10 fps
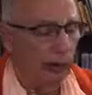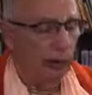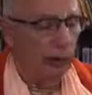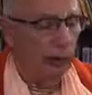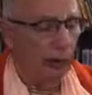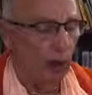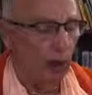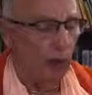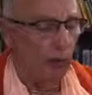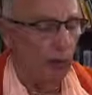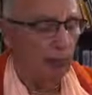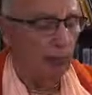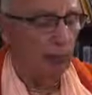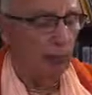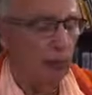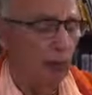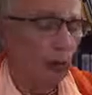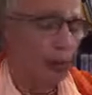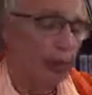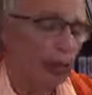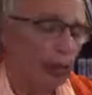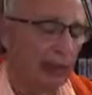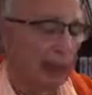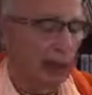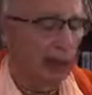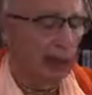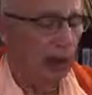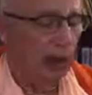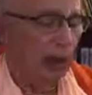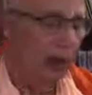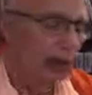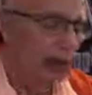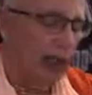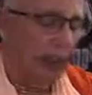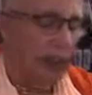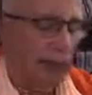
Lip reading: surcharged with many cool breezes, which carried the